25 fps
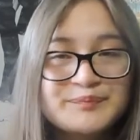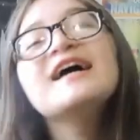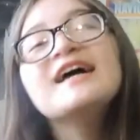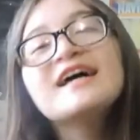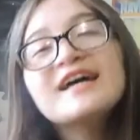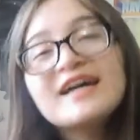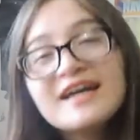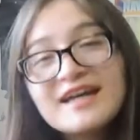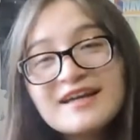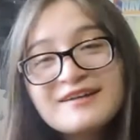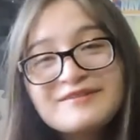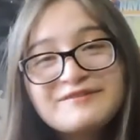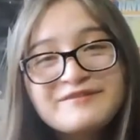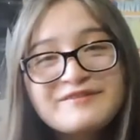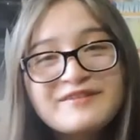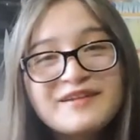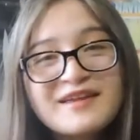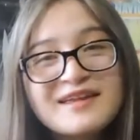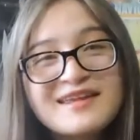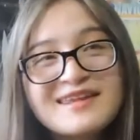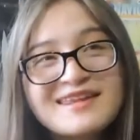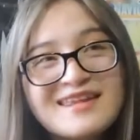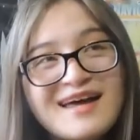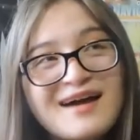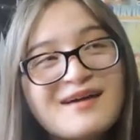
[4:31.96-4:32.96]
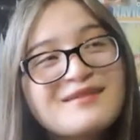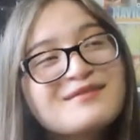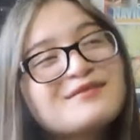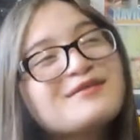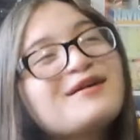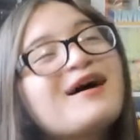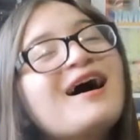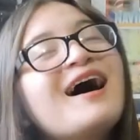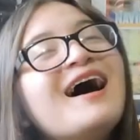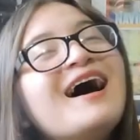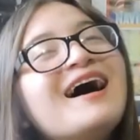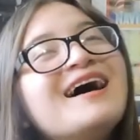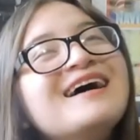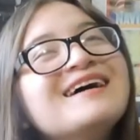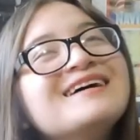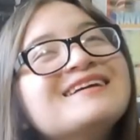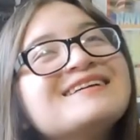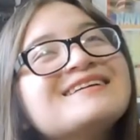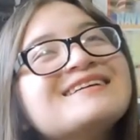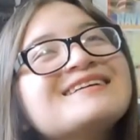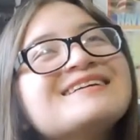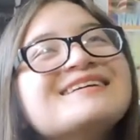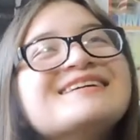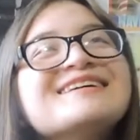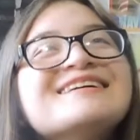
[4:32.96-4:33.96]
if that ride
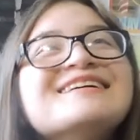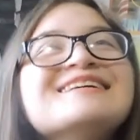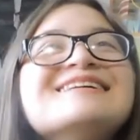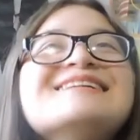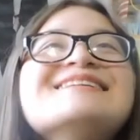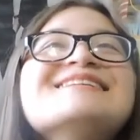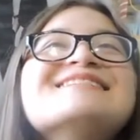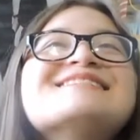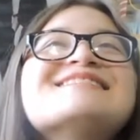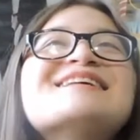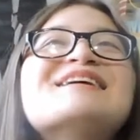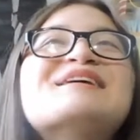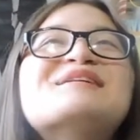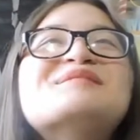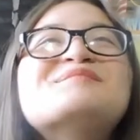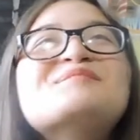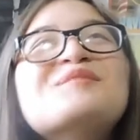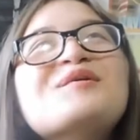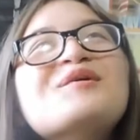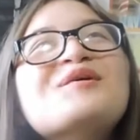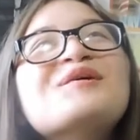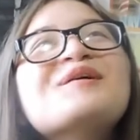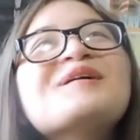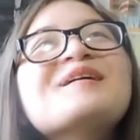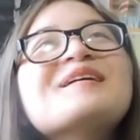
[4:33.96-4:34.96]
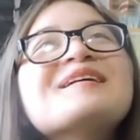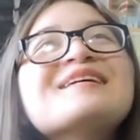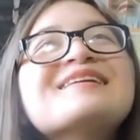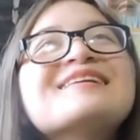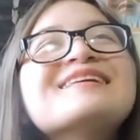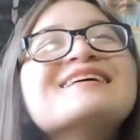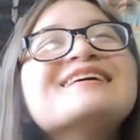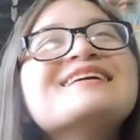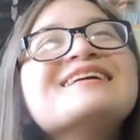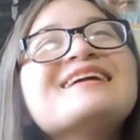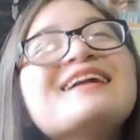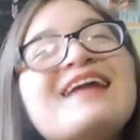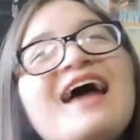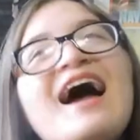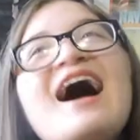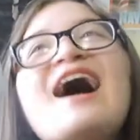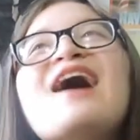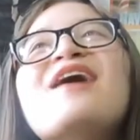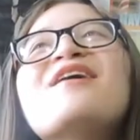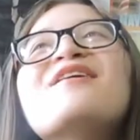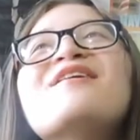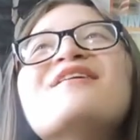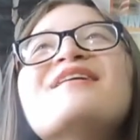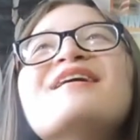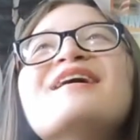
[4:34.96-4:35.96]
is more than an
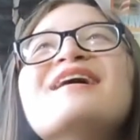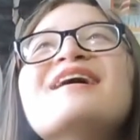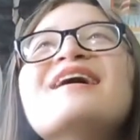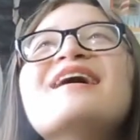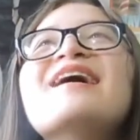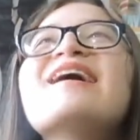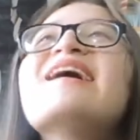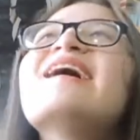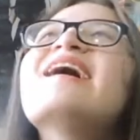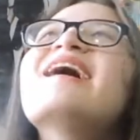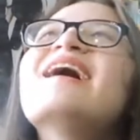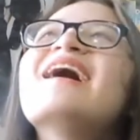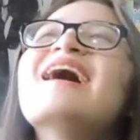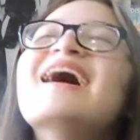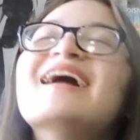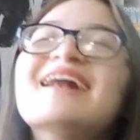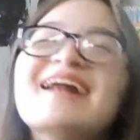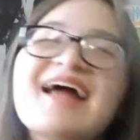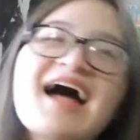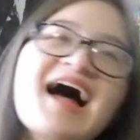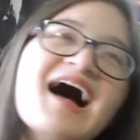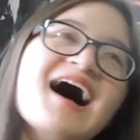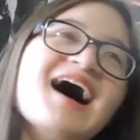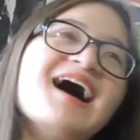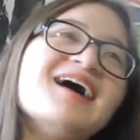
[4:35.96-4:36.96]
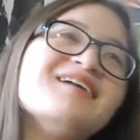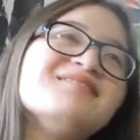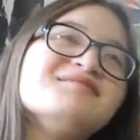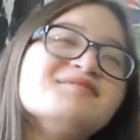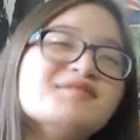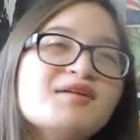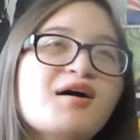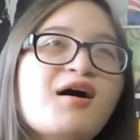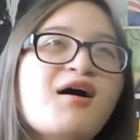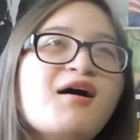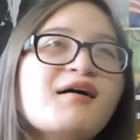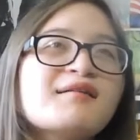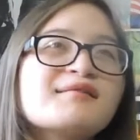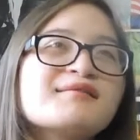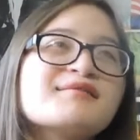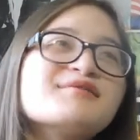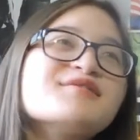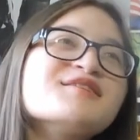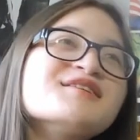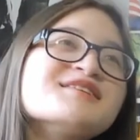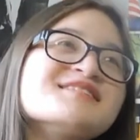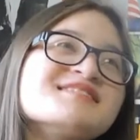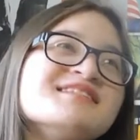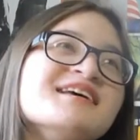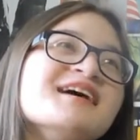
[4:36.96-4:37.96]
hour and a half long
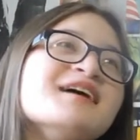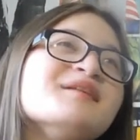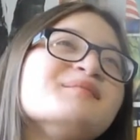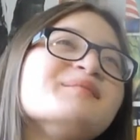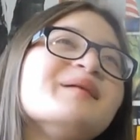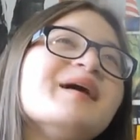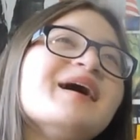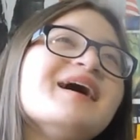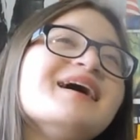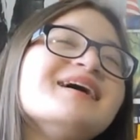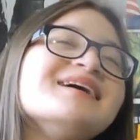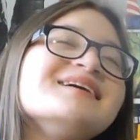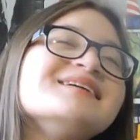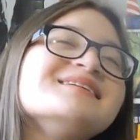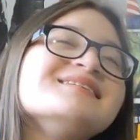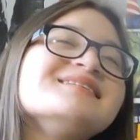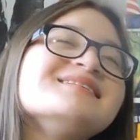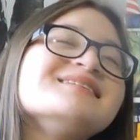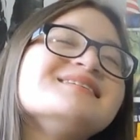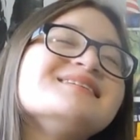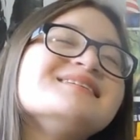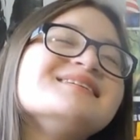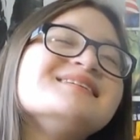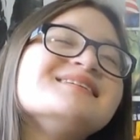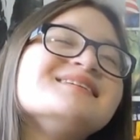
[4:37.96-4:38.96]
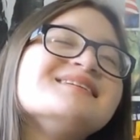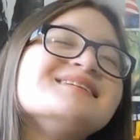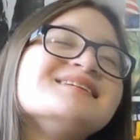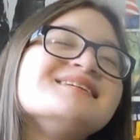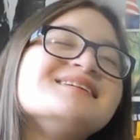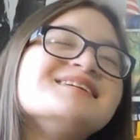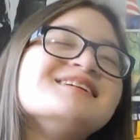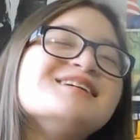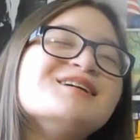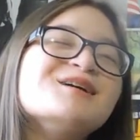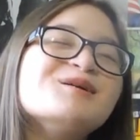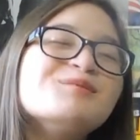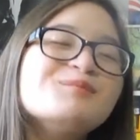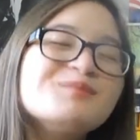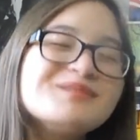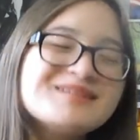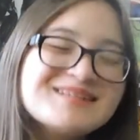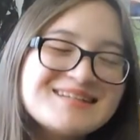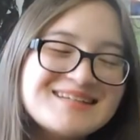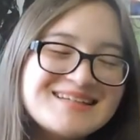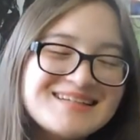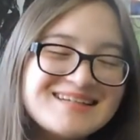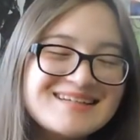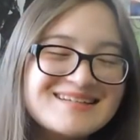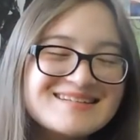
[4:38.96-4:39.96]
for standby,
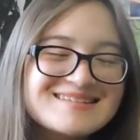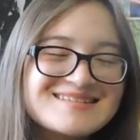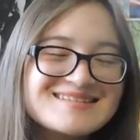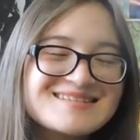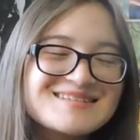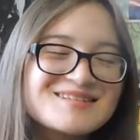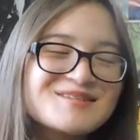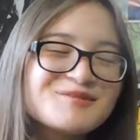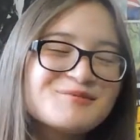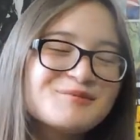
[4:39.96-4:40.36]
please